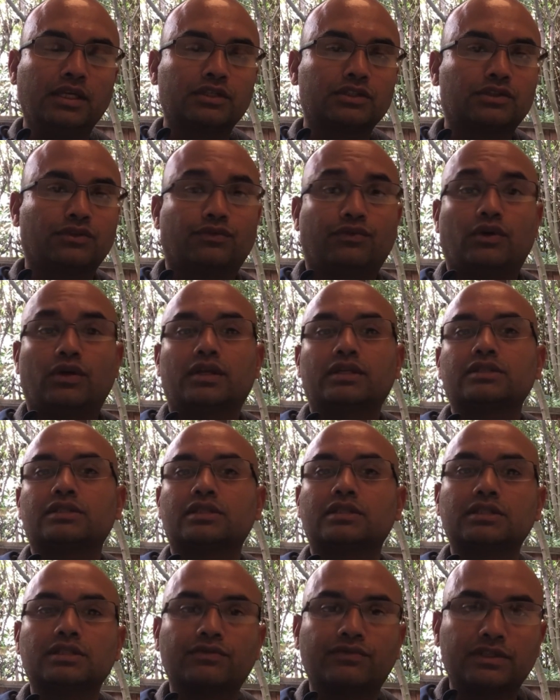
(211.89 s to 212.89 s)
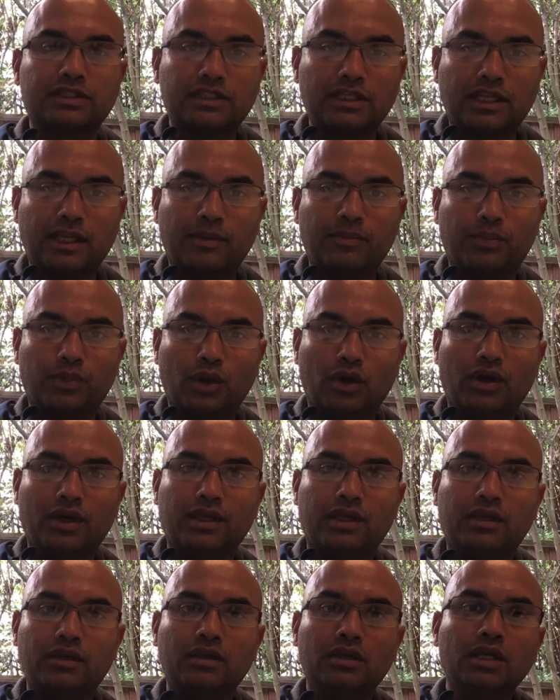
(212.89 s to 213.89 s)
So for instance, if it's an
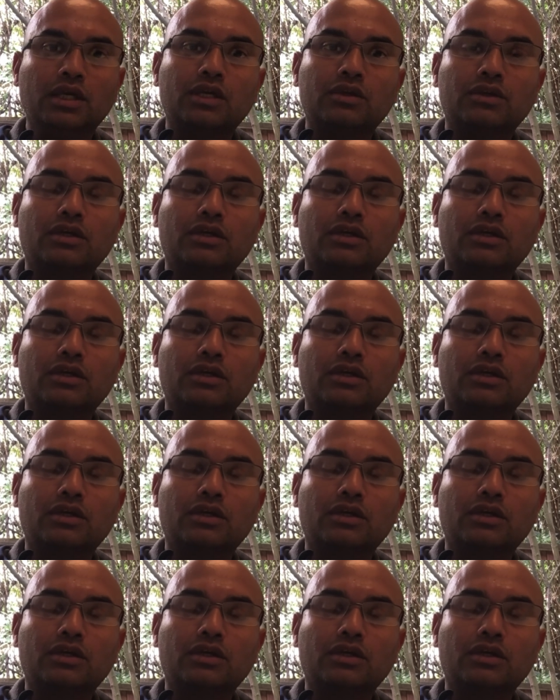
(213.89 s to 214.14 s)
employee,